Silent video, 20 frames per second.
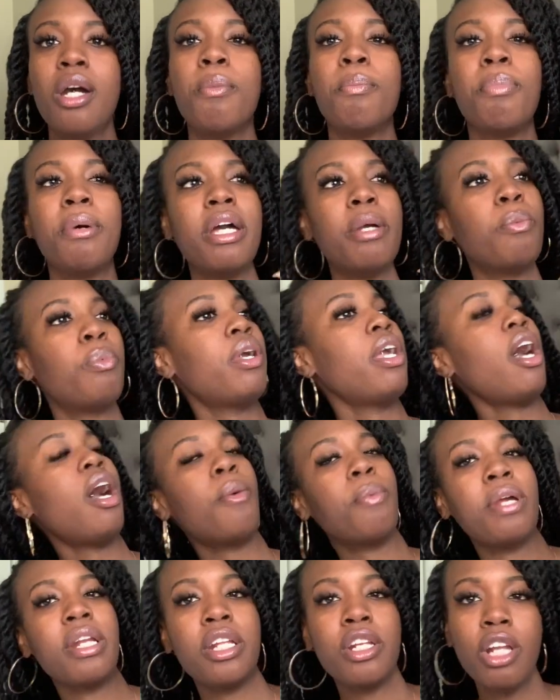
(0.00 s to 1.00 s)
But we
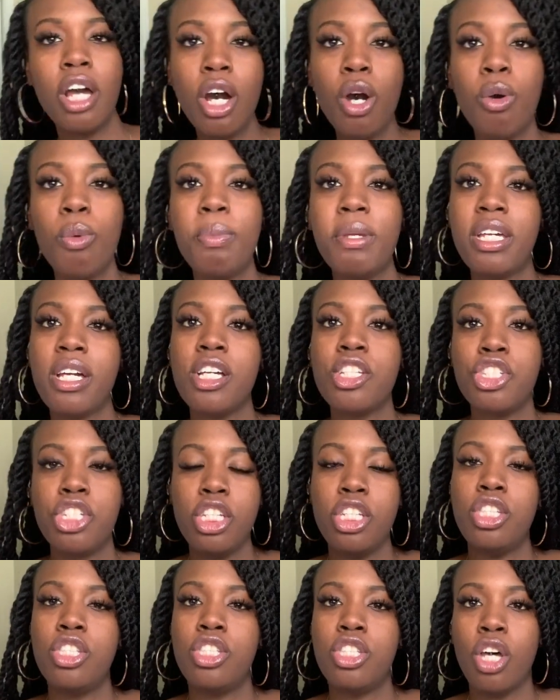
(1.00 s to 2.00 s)
already know because she